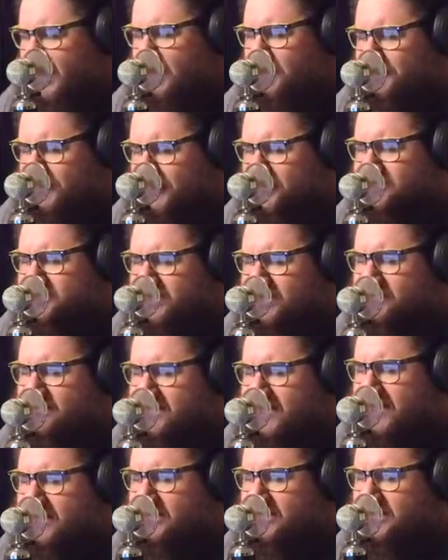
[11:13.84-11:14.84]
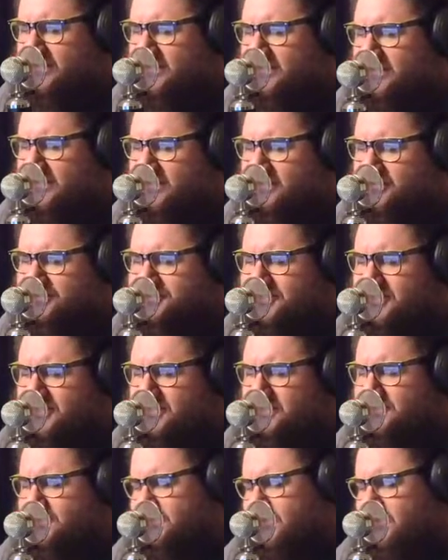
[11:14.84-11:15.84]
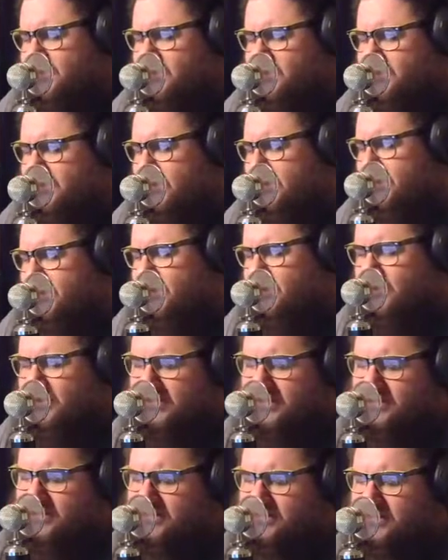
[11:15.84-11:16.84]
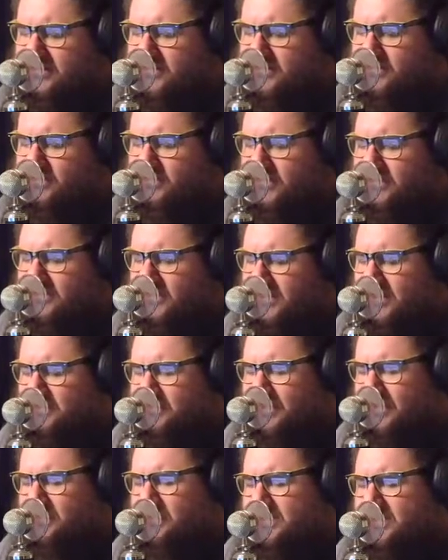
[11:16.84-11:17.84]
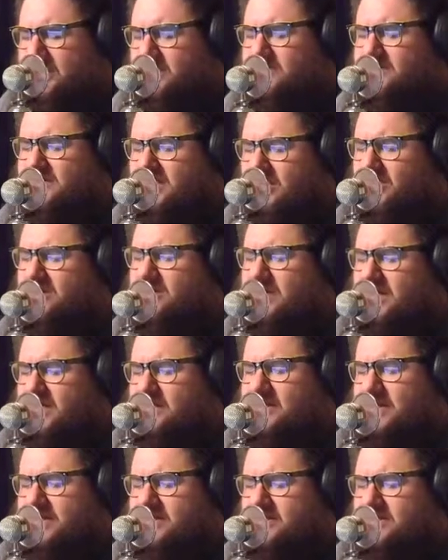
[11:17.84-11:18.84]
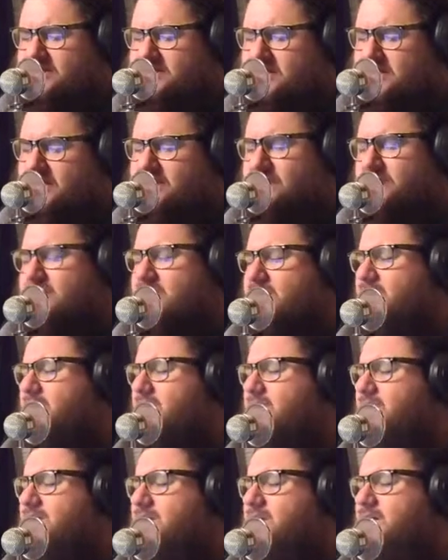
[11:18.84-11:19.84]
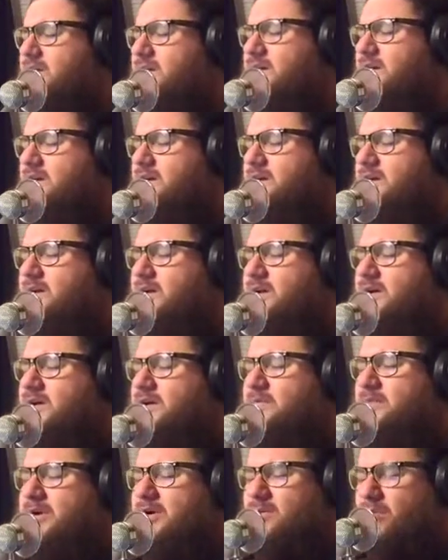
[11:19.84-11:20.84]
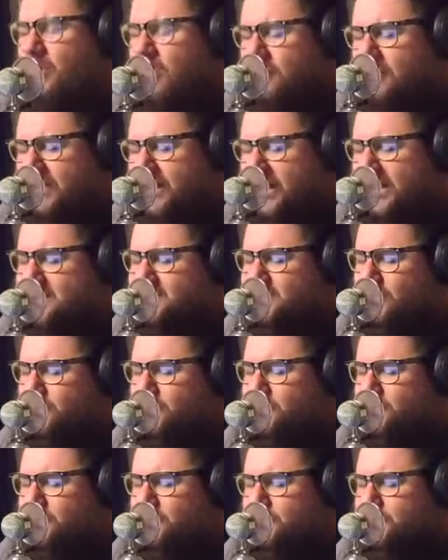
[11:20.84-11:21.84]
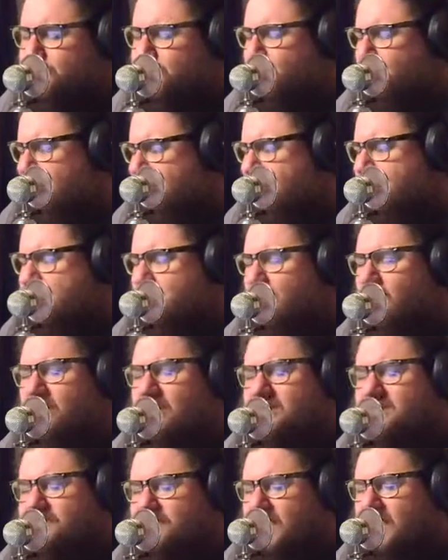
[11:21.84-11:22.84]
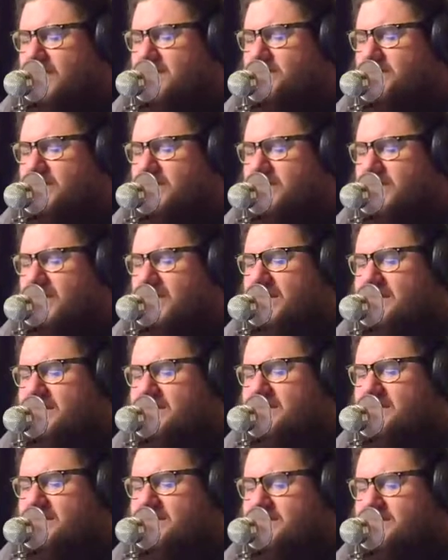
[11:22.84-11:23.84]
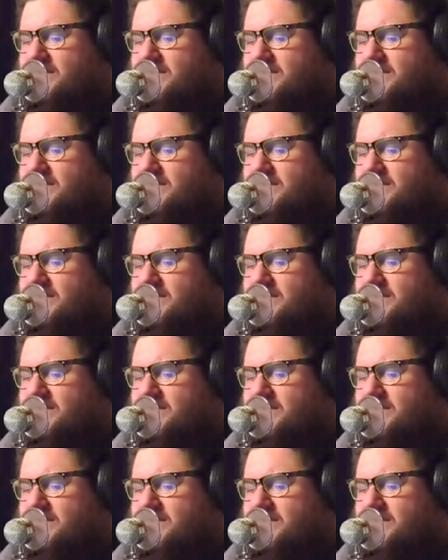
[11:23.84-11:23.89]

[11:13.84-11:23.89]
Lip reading: post every now and again or share a gig here and there or whatnot, but I really don't talk a lot about this stuff. But Cornbread has a pretty large following, and